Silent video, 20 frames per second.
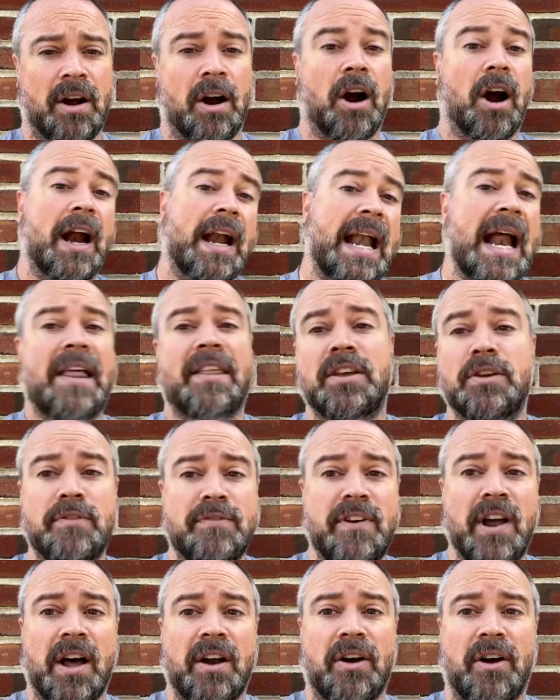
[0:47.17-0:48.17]
All right, now that
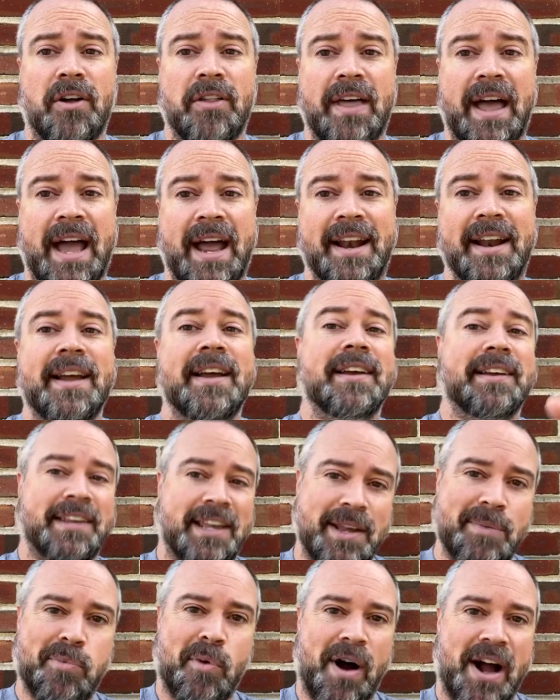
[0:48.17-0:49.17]
you've done all that,
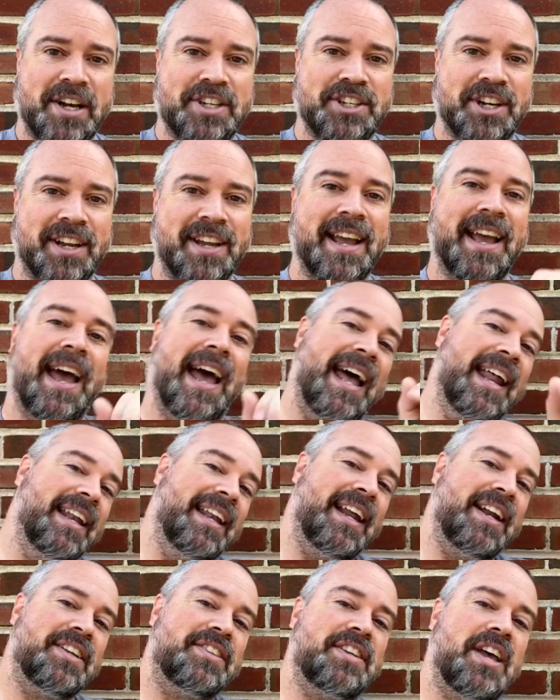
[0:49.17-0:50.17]
keep watching and
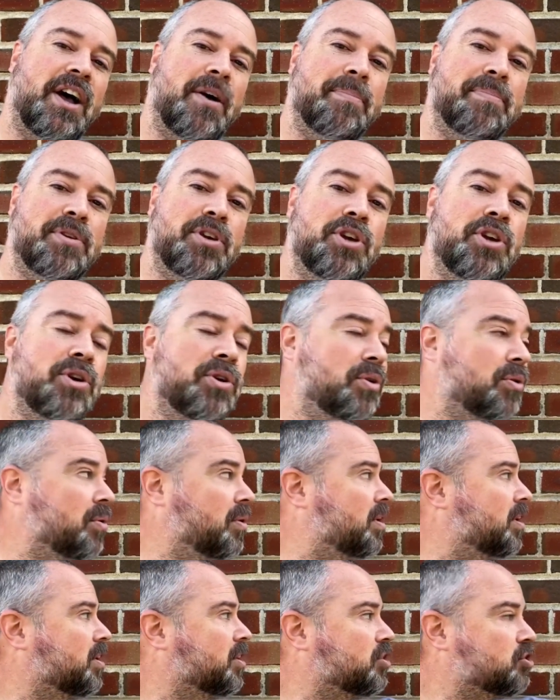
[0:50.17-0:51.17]
let us help
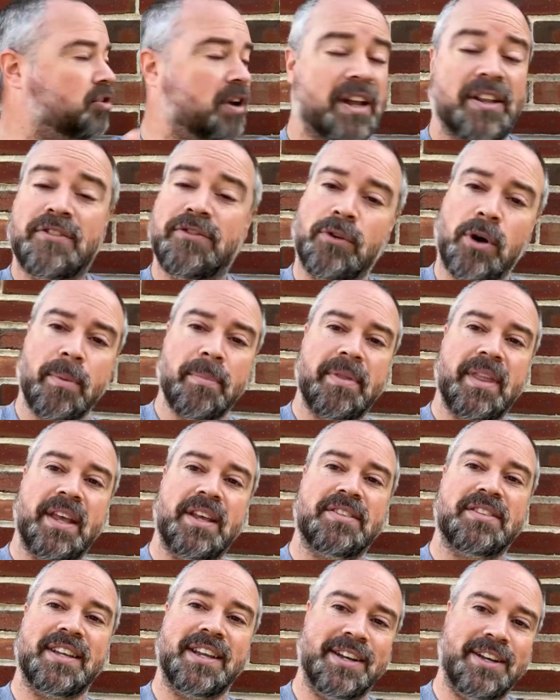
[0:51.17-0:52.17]
you transform
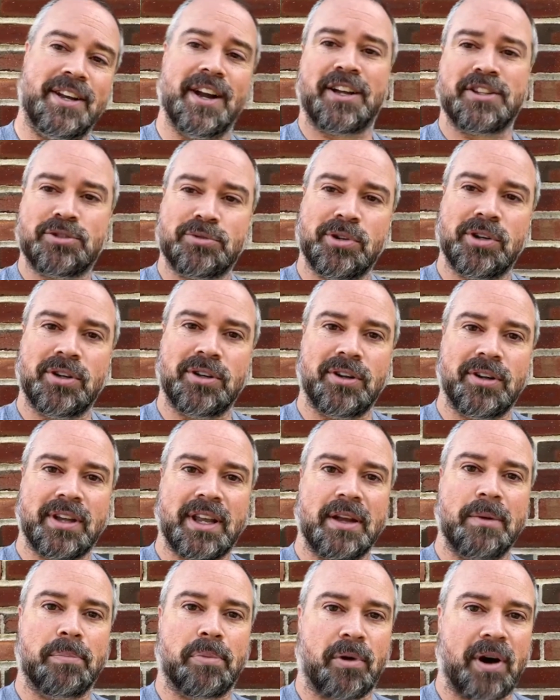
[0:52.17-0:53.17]
this industrial
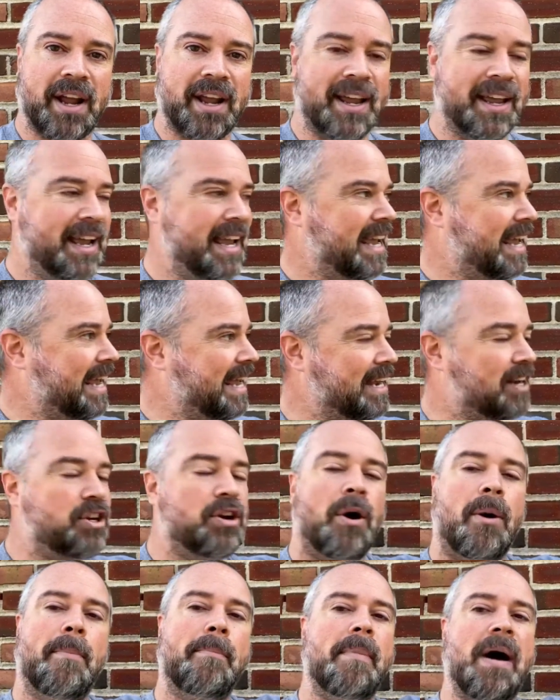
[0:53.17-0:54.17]
looking brick
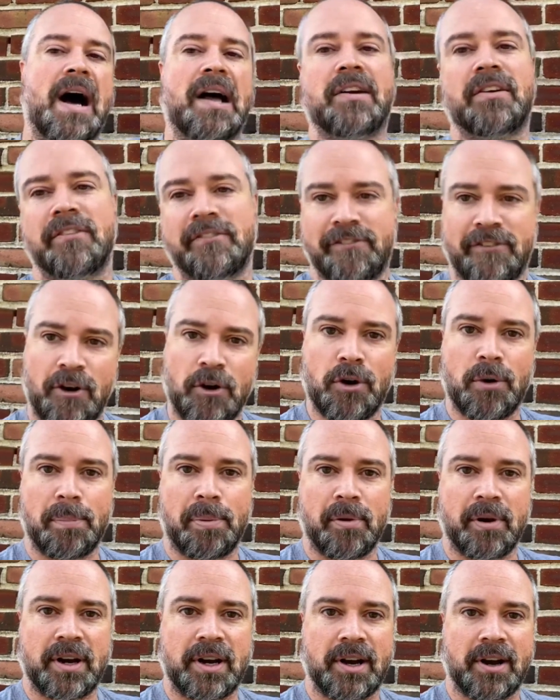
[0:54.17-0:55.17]
into a modern focal
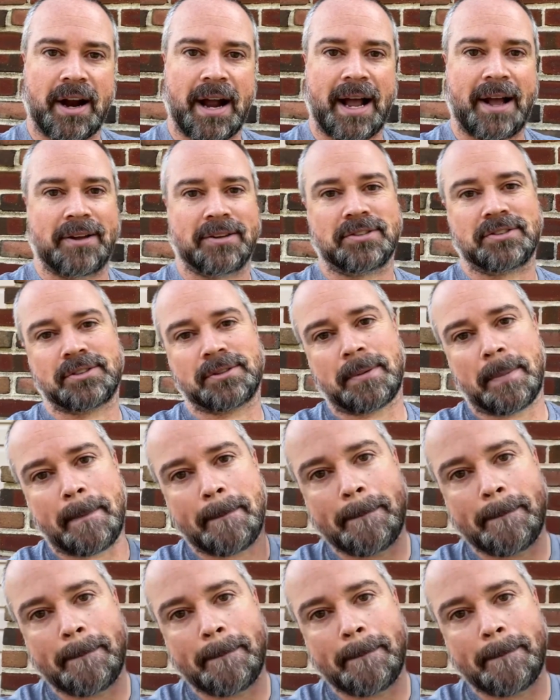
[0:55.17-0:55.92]
point in your house